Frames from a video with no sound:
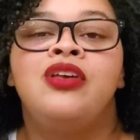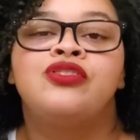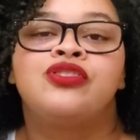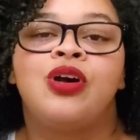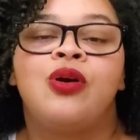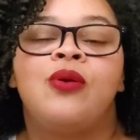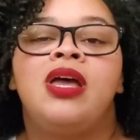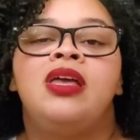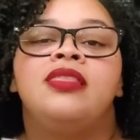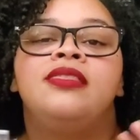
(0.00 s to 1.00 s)
So
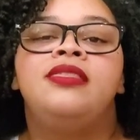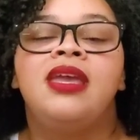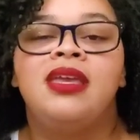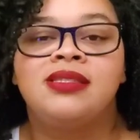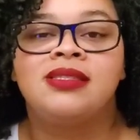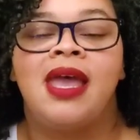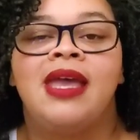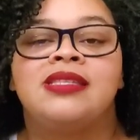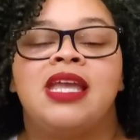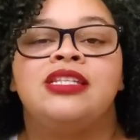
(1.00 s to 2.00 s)
this
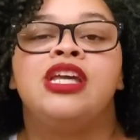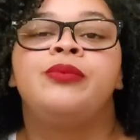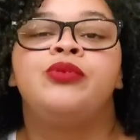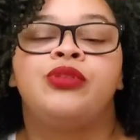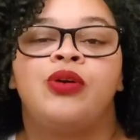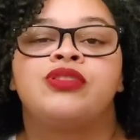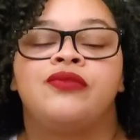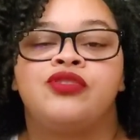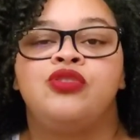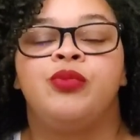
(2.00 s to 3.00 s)
has a double dose
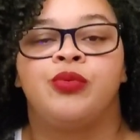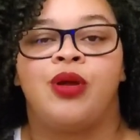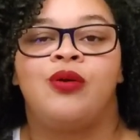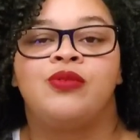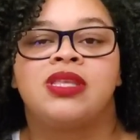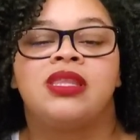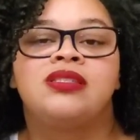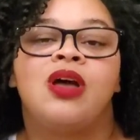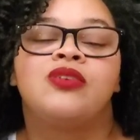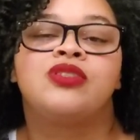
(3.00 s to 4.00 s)
of tuberose.
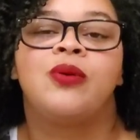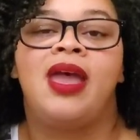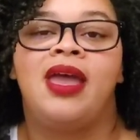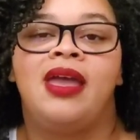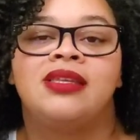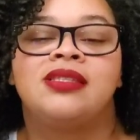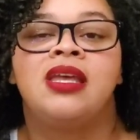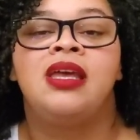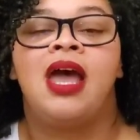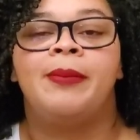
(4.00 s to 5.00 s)
This also has,
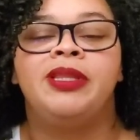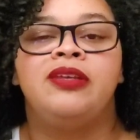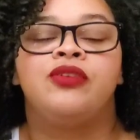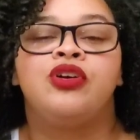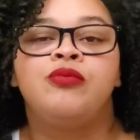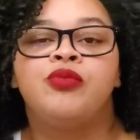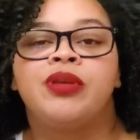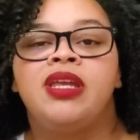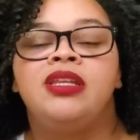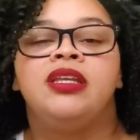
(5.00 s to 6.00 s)
I believe,
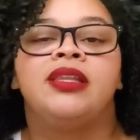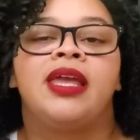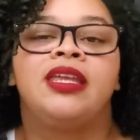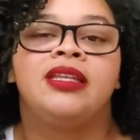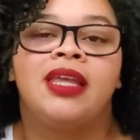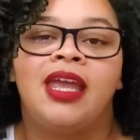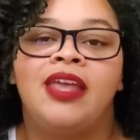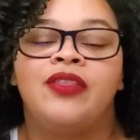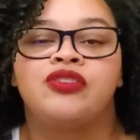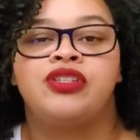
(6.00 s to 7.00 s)
coumarin, ylang
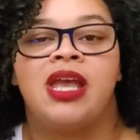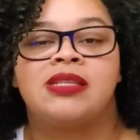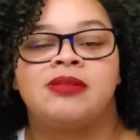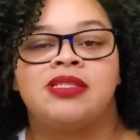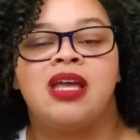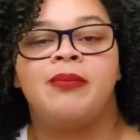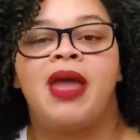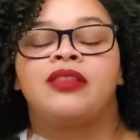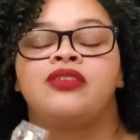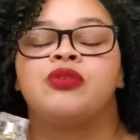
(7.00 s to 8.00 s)
ylang. There's jasmine
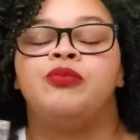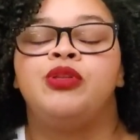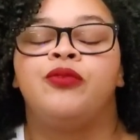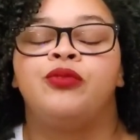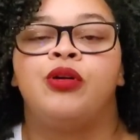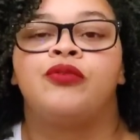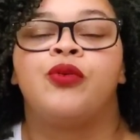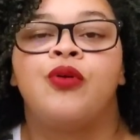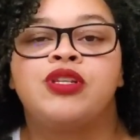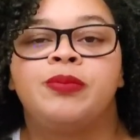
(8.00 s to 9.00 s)
sambac. There's a beautiful note of
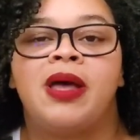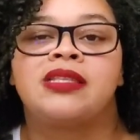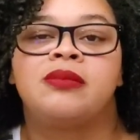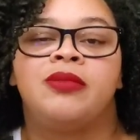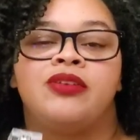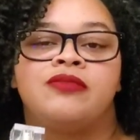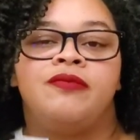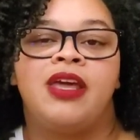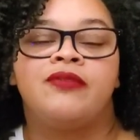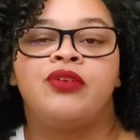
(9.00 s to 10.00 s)
orange blossom. There's
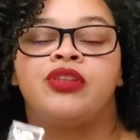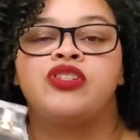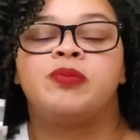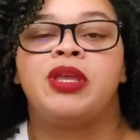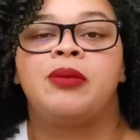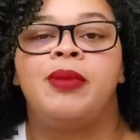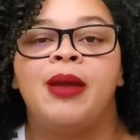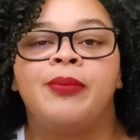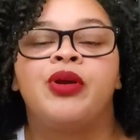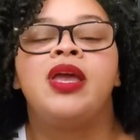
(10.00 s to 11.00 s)
vetiver. There's pink
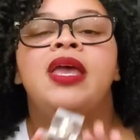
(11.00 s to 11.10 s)
pepper.